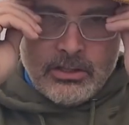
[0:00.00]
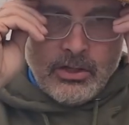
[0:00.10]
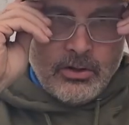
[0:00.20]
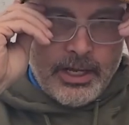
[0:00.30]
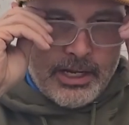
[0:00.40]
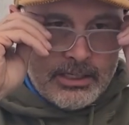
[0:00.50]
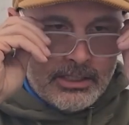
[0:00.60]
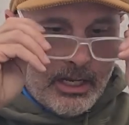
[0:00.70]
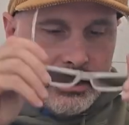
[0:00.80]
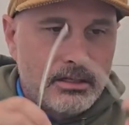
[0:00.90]
So like I
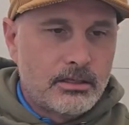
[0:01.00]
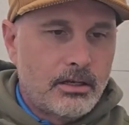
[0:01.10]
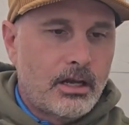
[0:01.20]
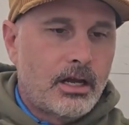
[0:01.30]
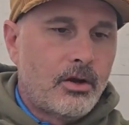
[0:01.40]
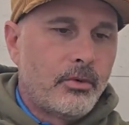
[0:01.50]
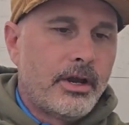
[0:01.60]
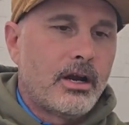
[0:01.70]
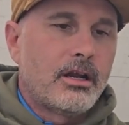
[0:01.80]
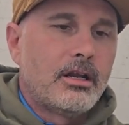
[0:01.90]
said, we
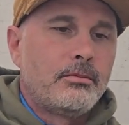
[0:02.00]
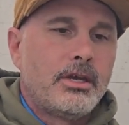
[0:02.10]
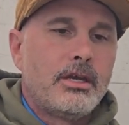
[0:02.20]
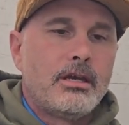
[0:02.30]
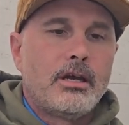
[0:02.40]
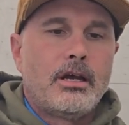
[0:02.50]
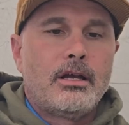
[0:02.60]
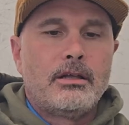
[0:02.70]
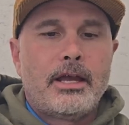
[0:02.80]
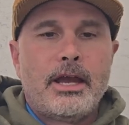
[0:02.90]
are going to be,
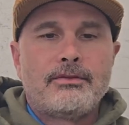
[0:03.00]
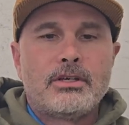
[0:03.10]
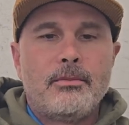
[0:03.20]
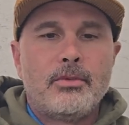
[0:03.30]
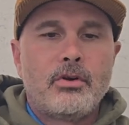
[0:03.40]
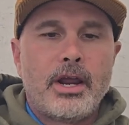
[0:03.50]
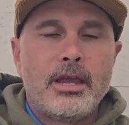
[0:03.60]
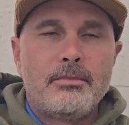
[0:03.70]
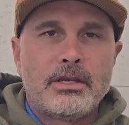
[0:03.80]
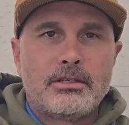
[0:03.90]
I have some
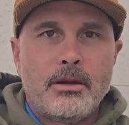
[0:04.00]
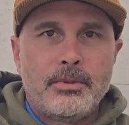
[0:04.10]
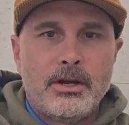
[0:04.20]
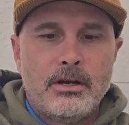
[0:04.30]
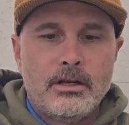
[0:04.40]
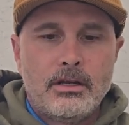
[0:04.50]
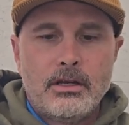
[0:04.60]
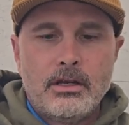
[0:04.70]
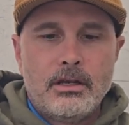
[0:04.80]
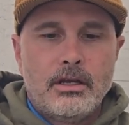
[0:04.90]
gray mixed up here,
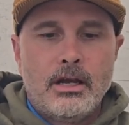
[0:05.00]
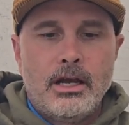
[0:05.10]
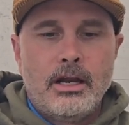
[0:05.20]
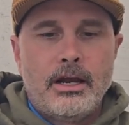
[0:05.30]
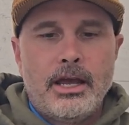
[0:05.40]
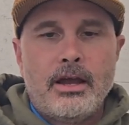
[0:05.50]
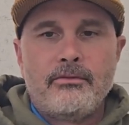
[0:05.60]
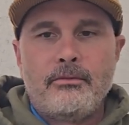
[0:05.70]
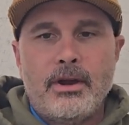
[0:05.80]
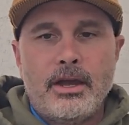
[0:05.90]
and I
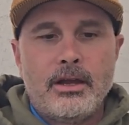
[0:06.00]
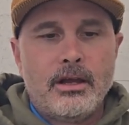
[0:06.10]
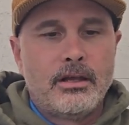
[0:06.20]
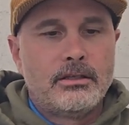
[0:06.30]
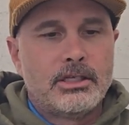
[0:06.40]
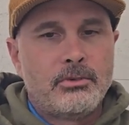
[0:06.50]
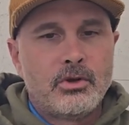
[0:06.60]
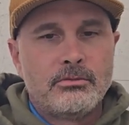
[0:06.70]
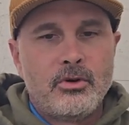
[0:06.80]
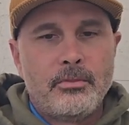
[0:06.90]
have my
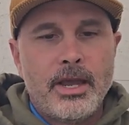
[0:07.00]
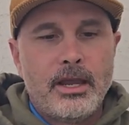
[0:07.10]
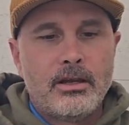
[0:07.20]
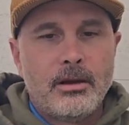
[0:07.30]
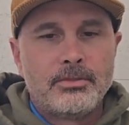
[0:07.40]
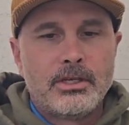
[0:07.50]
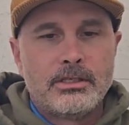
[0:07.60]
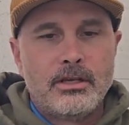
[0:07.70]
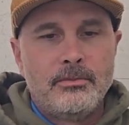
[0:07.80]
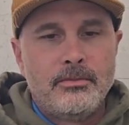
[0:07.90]
disposable paint cup
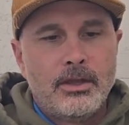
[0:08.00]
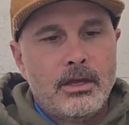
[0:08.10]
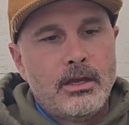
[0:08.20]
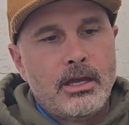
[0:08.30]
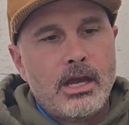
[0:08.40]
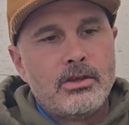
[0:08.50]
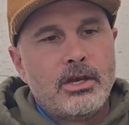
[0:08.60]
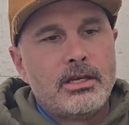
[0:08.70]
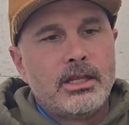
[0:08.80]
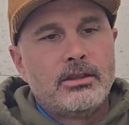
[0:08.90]
system. And you
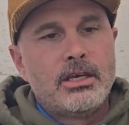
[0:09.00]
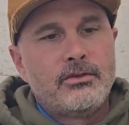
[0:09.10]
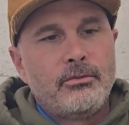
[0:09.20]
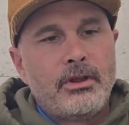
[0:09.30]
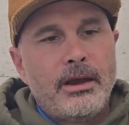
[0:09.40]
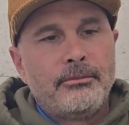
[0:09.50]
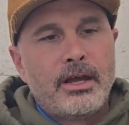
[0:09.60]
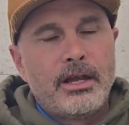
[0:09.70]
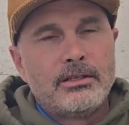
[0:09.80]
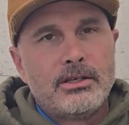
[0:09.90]
can get these from
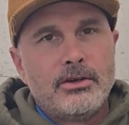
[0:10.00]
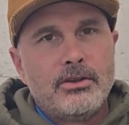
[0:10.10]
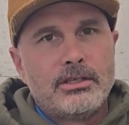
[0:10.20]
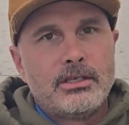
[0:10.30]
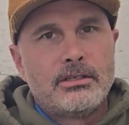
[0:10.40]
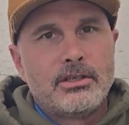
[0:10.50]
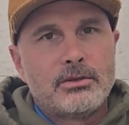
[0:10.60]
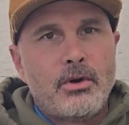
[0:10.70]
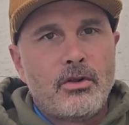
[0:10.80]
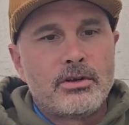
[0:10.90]
Limeline too. This is the
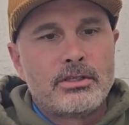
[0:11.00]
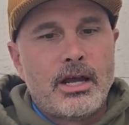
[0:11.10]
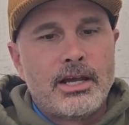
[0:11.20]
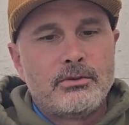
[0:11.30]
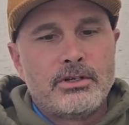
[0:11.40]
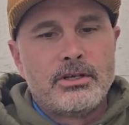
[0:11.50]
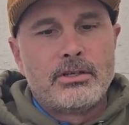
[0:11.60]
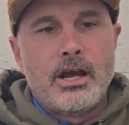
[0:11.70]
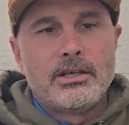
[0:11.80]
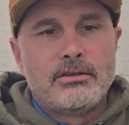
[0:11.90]
smaller size, which is
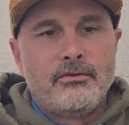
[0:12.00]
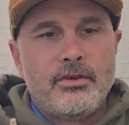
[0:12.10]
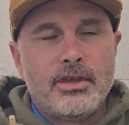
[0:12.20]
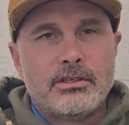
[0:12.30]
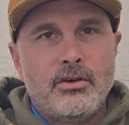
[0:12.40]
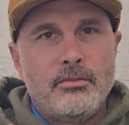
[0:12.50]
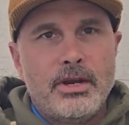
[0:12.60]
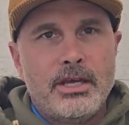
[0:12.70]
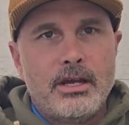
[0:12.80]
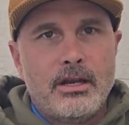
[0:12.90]
awesome for this little
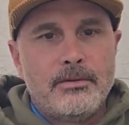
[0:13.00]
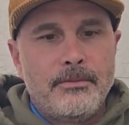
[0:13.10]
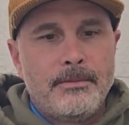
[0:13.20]
minigun.